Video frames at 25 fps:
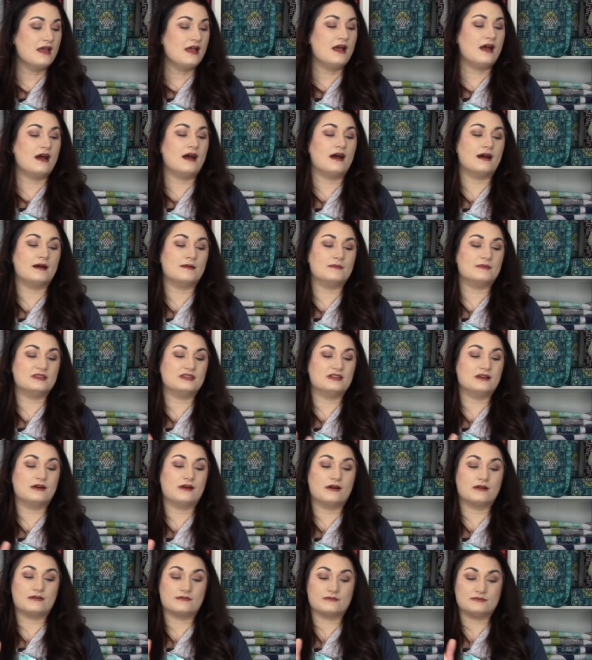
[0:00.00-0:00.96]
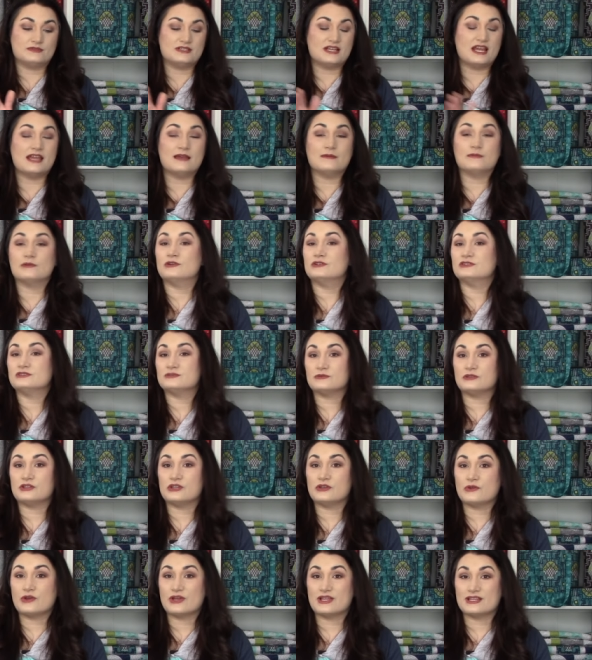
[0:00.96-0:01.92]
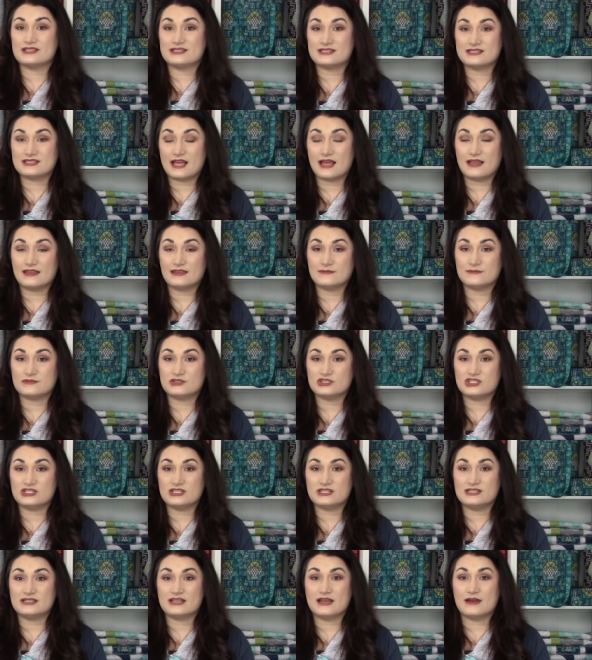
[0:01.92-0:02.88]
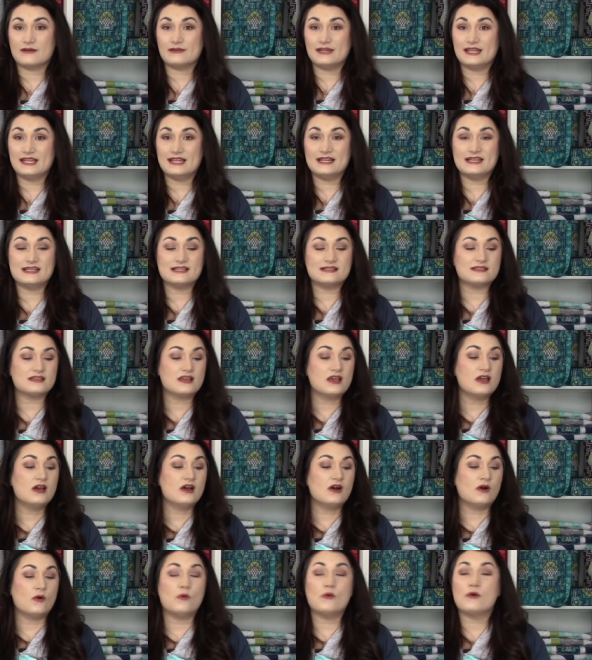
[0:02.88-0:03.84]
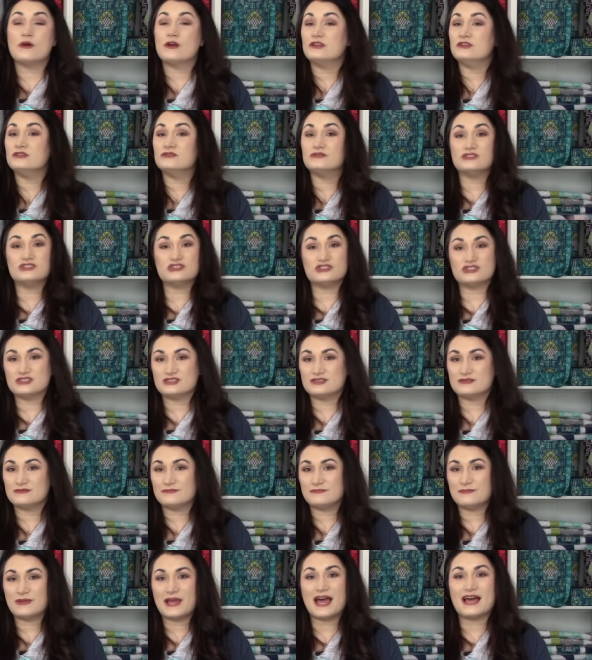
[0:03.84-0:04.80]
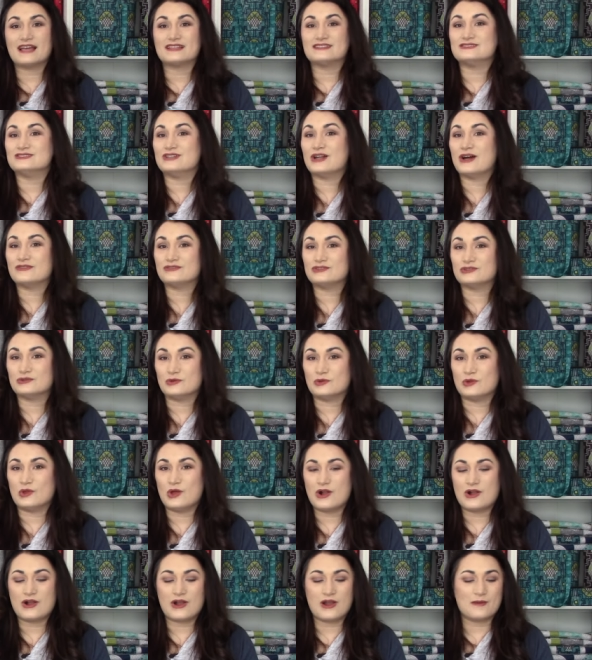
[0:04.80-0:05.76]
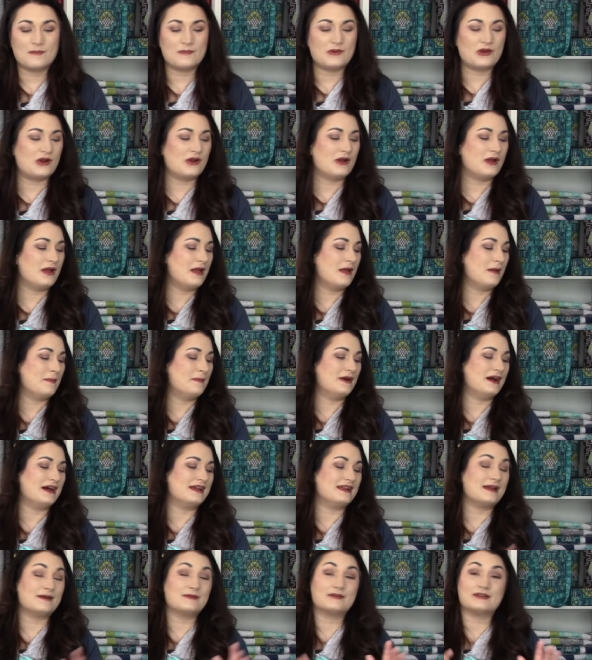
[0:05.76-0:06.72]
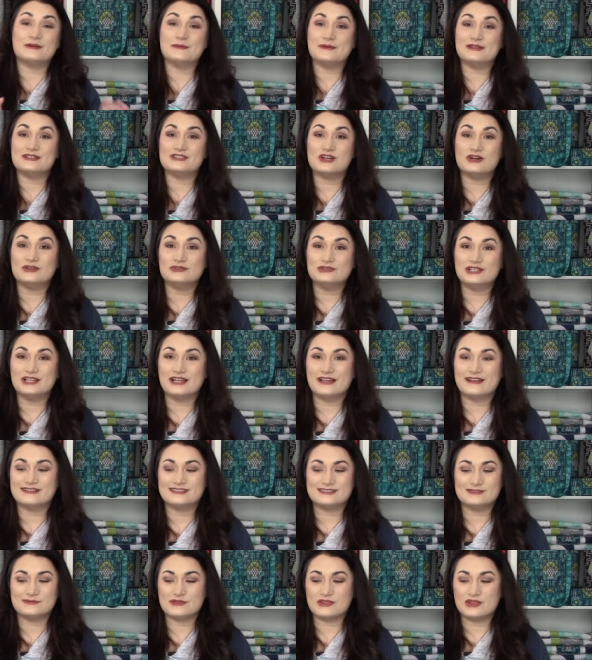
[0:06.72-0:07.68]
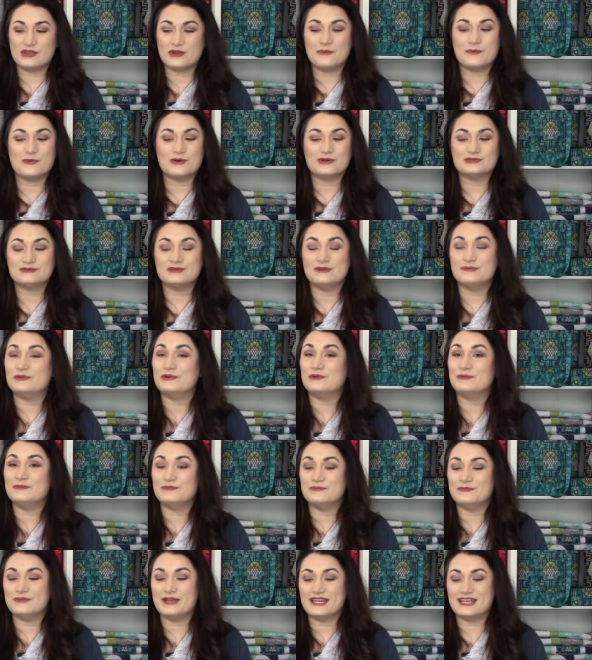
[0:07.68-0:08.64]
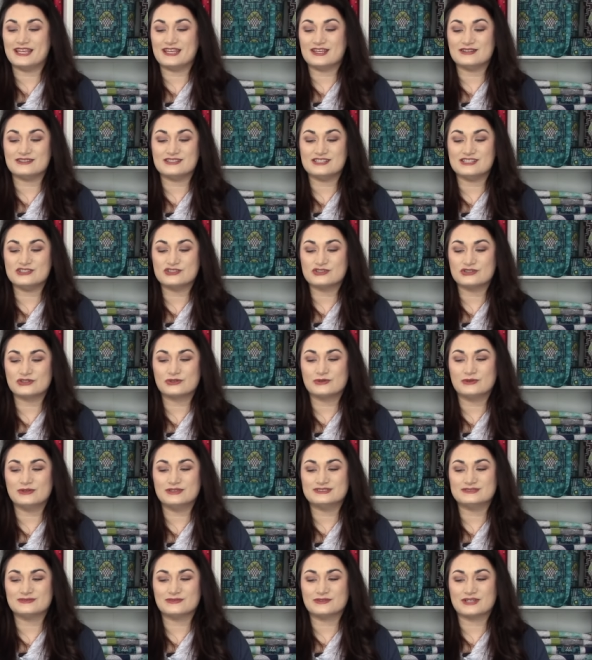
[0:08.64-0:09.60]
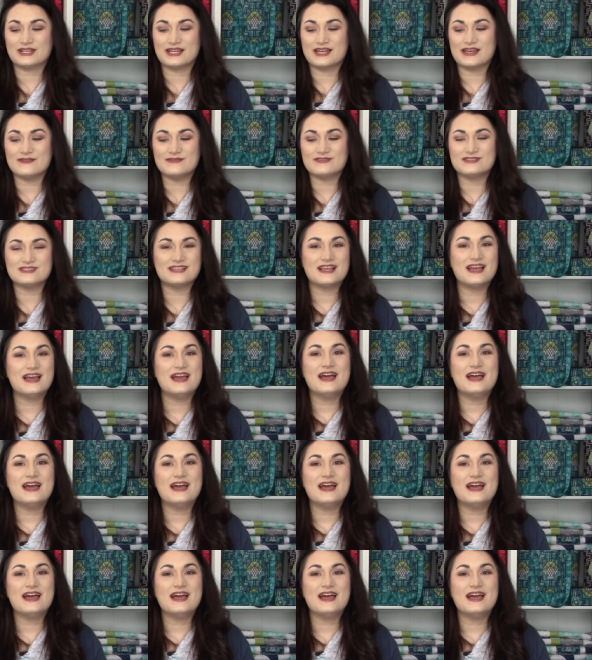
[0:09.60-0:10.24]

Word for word: Um, there are tables where you can set the machine down in it, or you can just pass it off to a long armer. But I'm gonna be totally honest with you, most people making t-shirt quilts for gifts